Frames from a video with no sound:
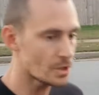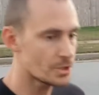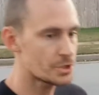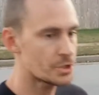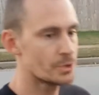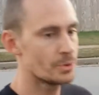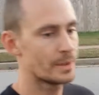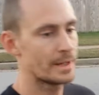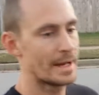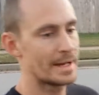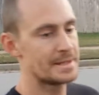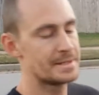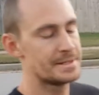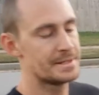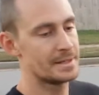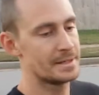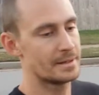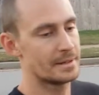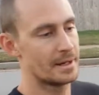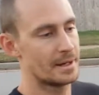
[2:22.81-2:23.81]
to an
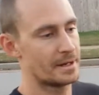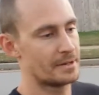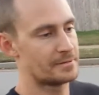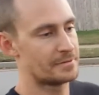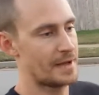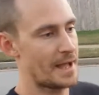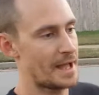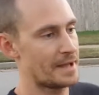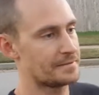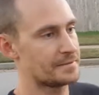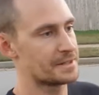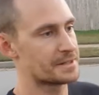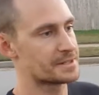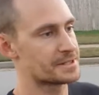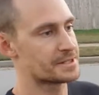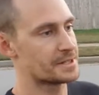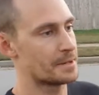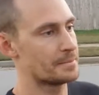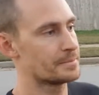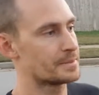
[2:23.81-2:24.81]
idea of having
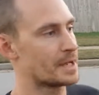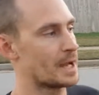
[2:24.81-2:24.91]
some